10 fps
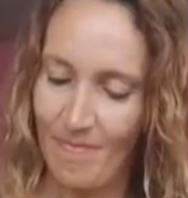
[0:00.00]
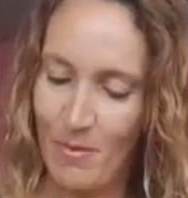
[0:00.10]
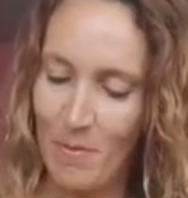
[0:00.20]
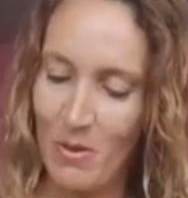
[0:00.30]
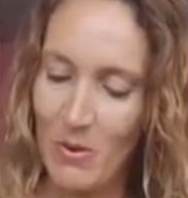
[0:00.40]

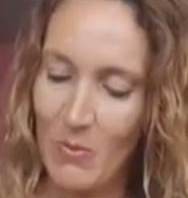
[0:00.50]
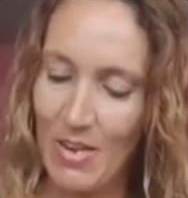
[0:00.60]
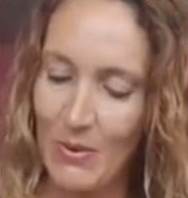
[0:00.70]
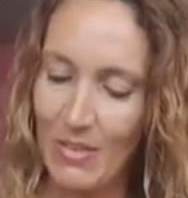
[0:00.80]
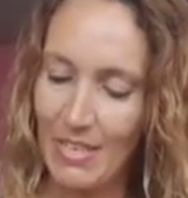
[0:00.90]
maybe a
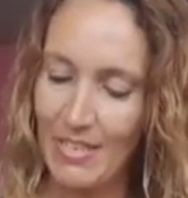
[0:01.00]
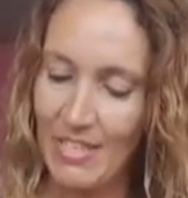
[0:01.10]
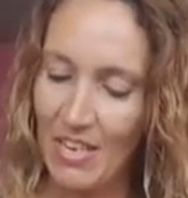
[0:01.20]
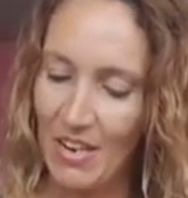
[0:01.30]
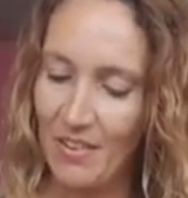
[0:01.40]

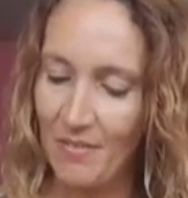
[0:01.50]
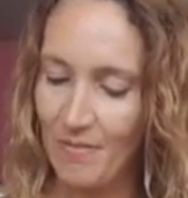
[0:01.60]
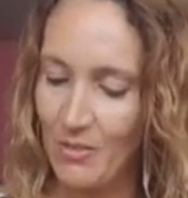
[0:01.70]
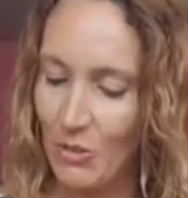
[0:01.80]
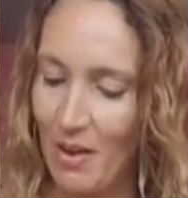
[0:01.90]
relocation,
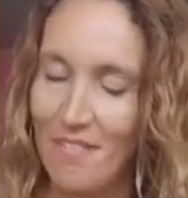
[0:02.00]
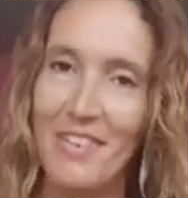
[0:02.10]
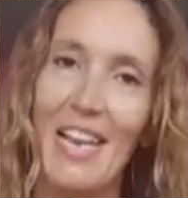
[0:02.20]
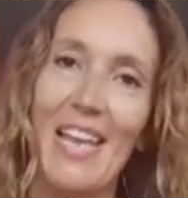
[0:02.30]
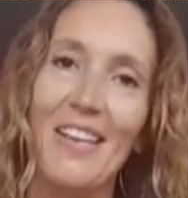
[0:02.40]

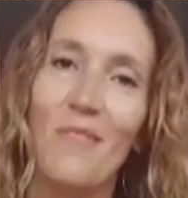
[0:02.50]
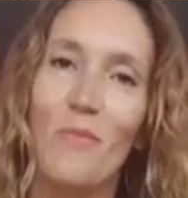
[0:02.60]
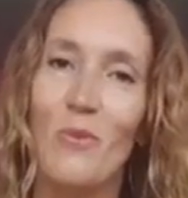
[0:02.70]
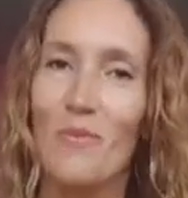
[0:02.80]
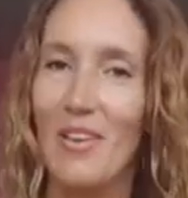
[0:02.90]
traveling,
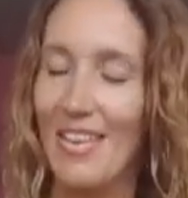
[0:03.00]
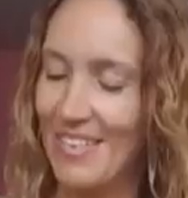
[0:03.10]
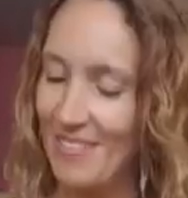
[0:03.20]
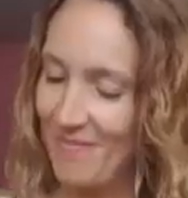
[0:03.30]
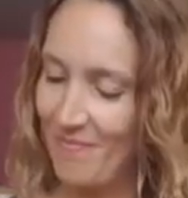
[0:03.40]
moving,